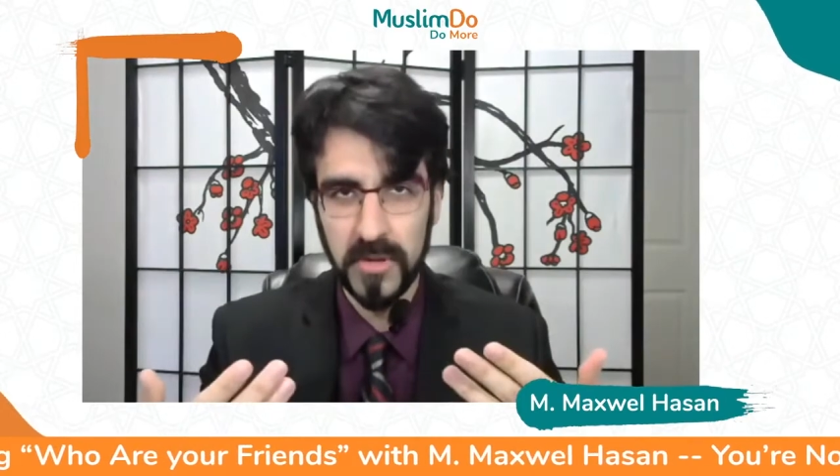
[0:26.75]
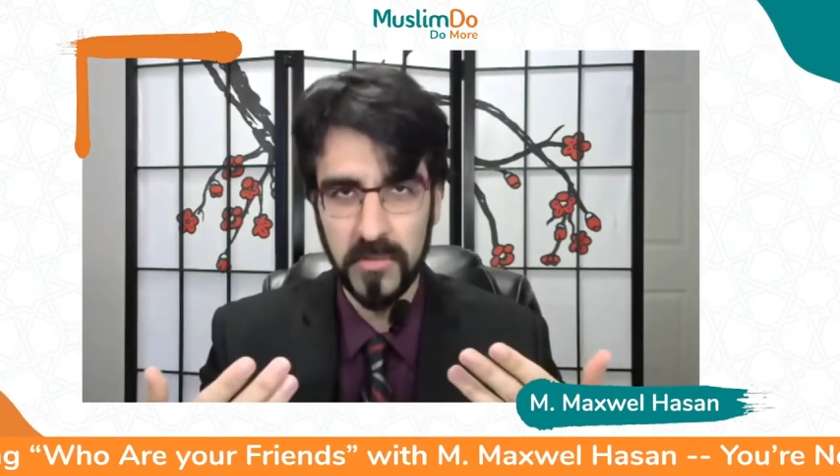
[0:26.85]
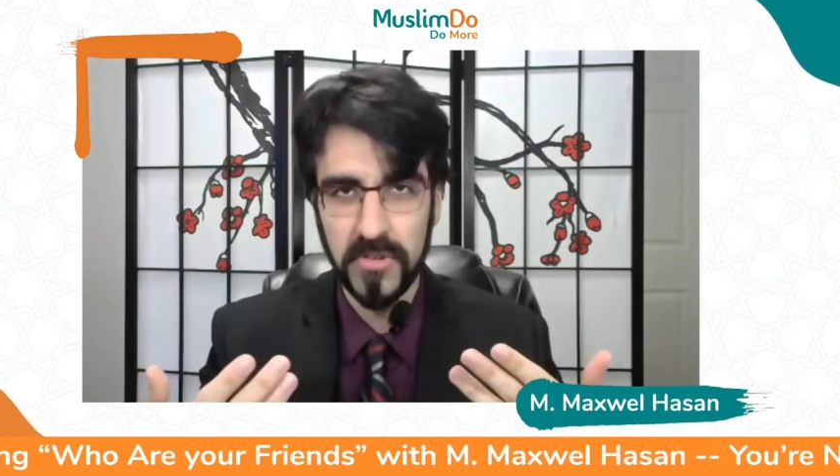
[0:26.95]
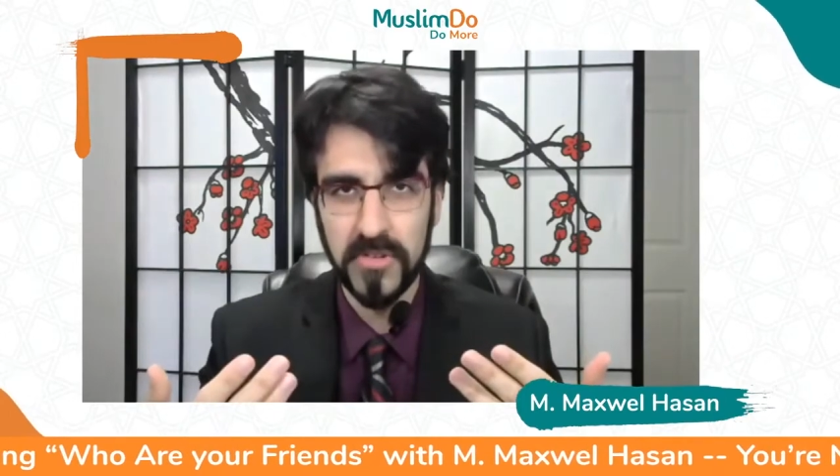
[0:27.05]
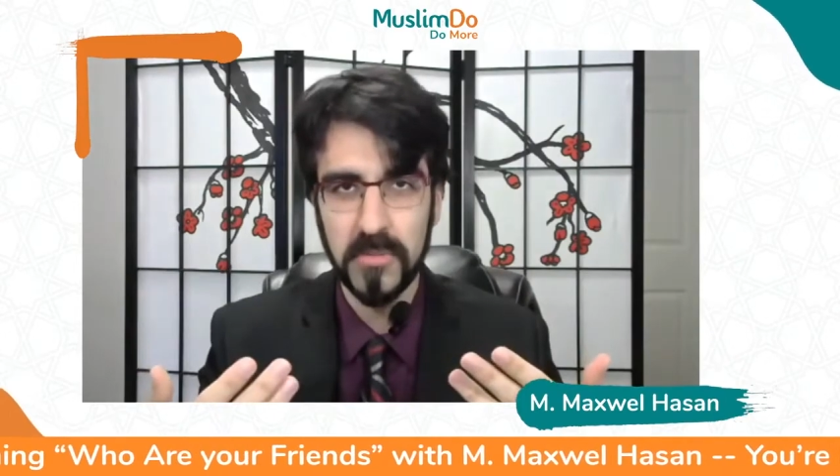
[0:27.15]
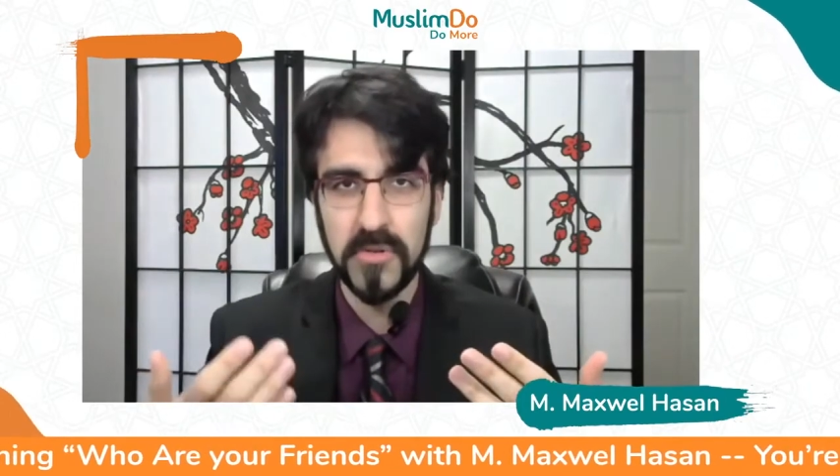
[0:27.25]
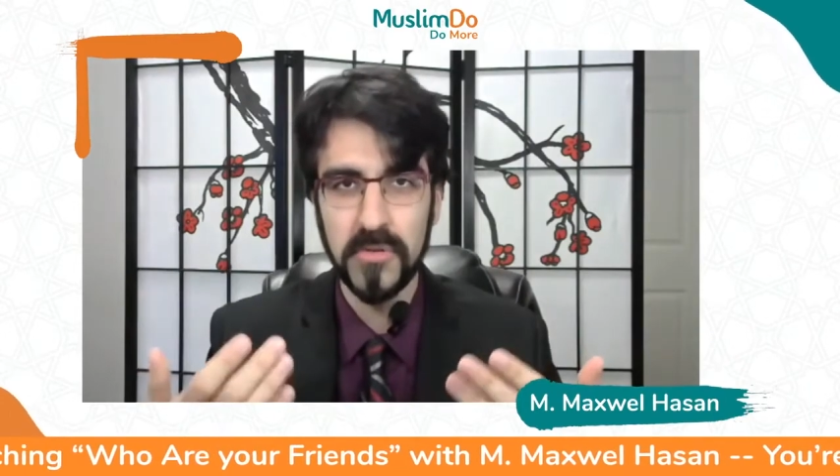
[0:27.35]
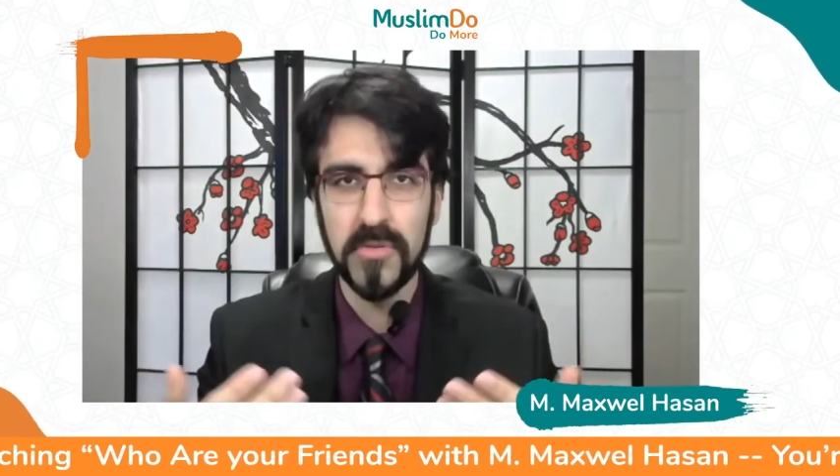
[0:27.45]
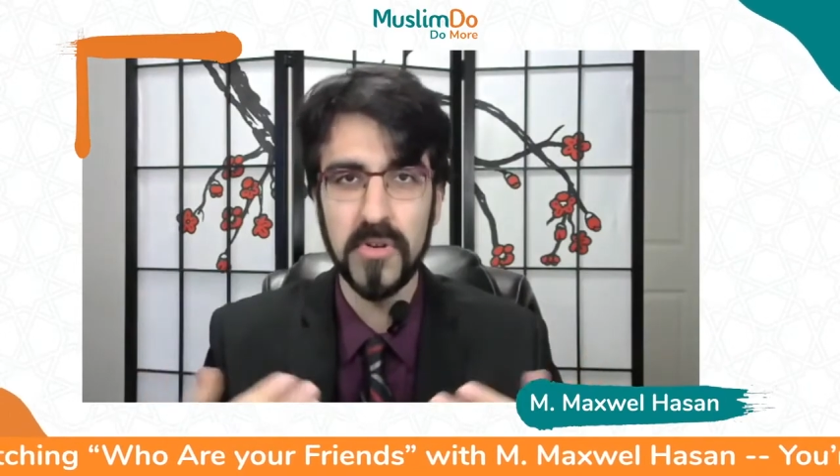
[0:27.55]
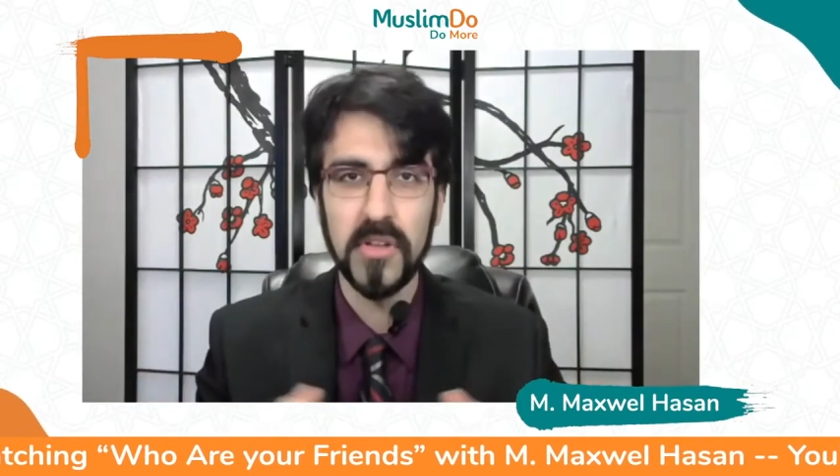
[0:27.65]
MuslimDo
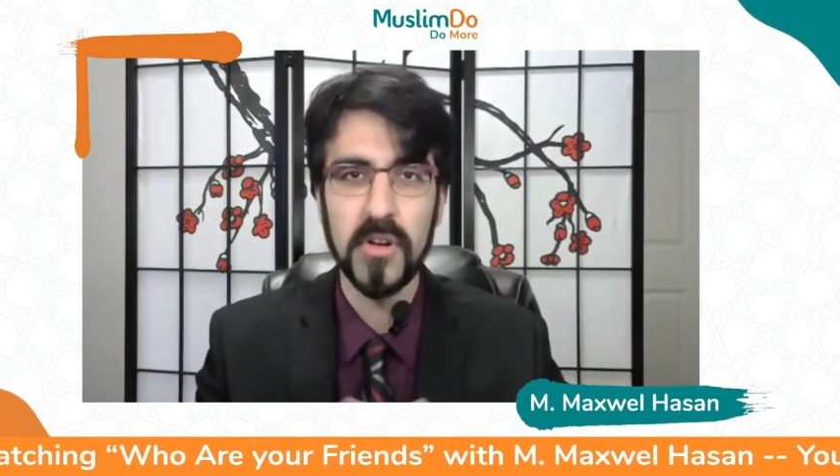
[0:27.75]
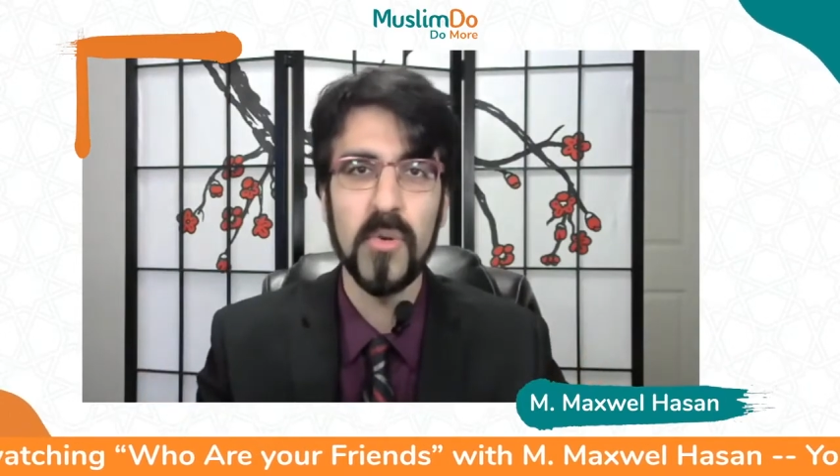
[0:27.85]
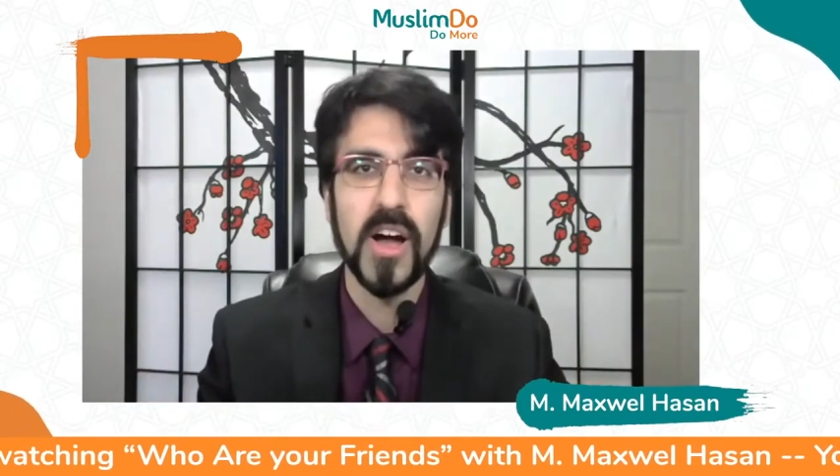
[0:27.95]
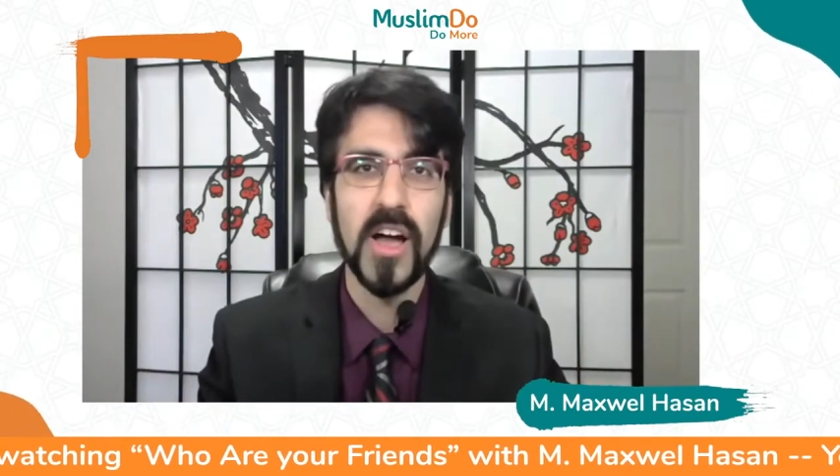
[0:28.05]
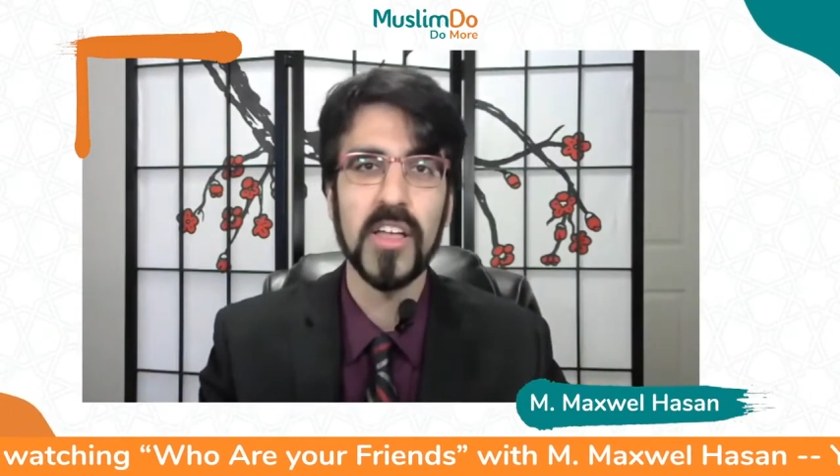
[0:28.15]
for a little while,